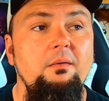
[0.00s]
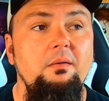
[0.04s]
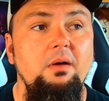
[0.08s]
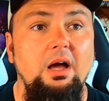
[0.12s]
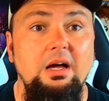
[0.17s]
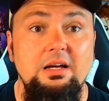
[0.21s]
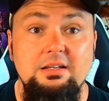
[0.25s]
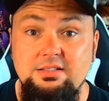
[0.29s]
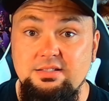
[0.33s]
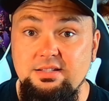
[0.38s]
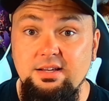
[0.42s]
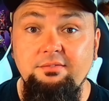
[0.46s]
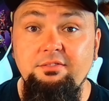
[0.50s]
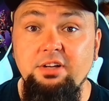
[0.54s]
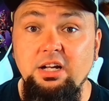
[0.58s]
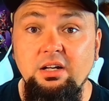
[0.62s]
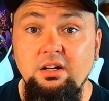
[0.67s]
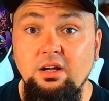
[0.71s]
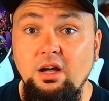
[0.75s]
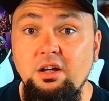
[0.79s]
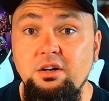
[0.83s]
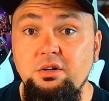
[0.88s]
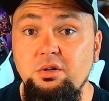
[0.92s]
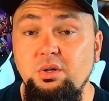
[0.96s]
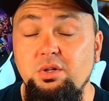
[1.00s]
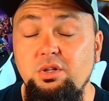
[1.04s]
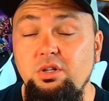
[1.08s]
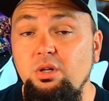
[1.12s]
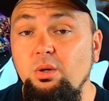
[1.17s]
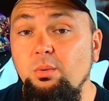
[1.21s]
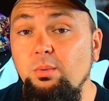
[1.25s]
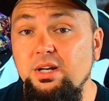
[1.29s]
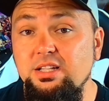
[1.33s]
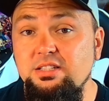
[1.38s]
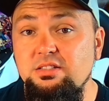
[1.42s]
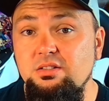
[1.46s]
$700
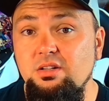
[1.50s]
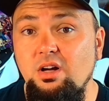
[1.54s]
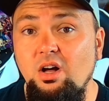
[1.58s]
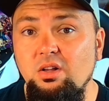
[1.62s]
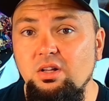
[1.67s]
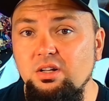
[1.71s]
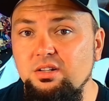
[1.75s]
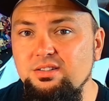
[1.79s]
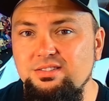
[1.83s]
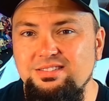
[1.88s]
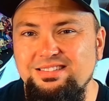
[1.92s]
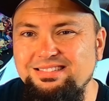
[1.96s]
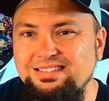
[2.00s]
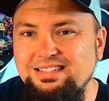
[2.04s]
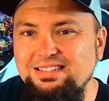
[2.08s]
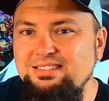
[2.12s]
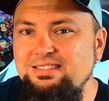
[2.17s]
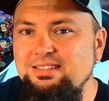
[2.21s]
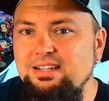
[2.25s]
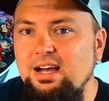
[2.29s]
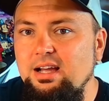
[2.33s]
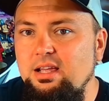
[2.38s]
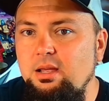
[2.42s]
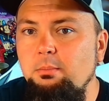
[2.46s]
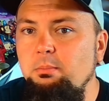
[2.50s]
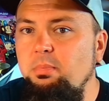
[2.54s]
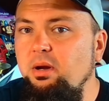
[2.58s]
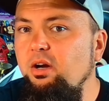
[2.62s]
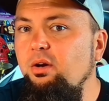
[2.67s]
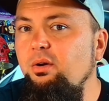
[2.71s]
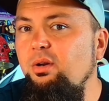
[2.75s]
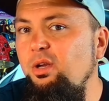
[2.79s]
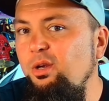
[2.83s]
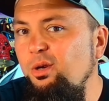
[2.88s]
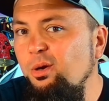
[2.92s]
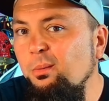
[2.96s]
US does not
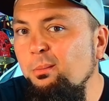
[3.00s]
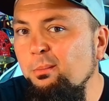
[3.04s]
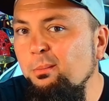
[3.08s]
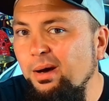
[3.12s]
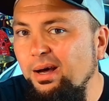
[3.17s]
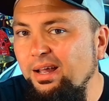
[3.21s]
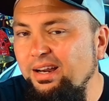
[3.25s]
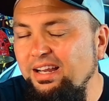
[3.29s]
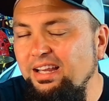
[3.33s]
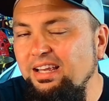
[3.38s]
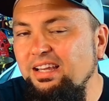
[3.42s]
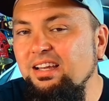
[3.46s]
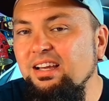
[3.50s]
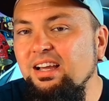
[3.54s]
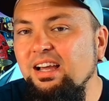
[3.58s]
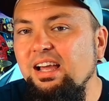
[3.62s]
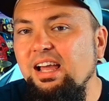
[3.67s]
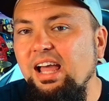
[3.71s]
compare to your money